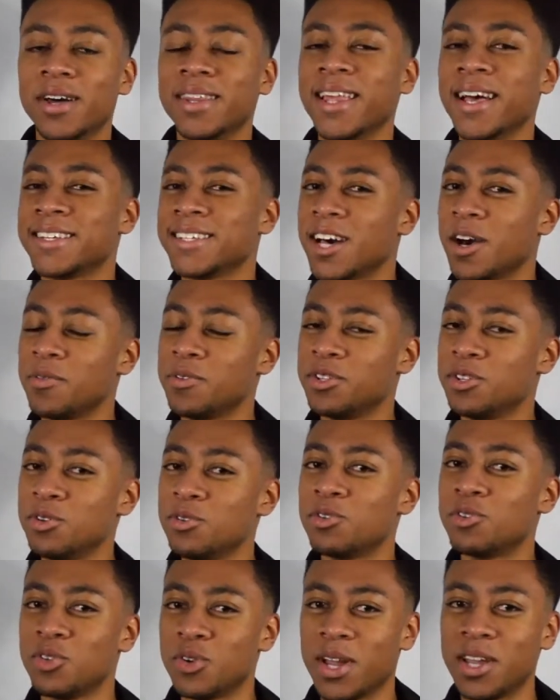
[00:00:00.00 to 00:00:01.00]
And that's how we
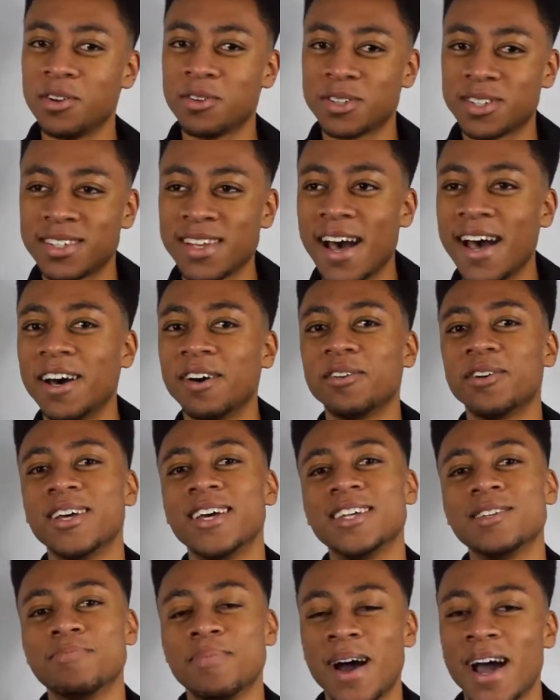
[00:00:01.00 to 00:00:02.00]
do create your style,
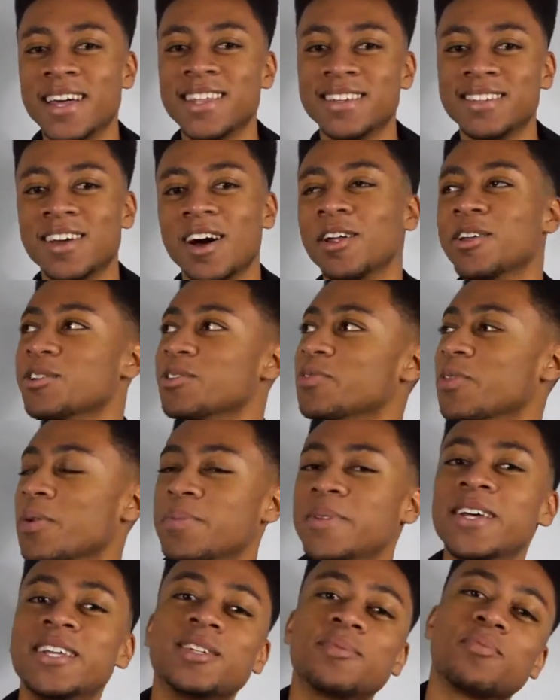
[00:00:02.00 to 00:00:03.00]
is by the knowledge from
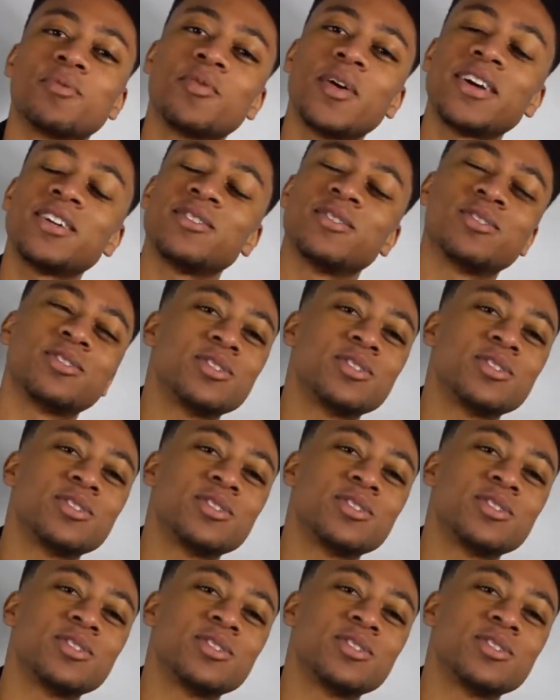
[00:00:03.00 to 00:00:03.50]
the inspiration.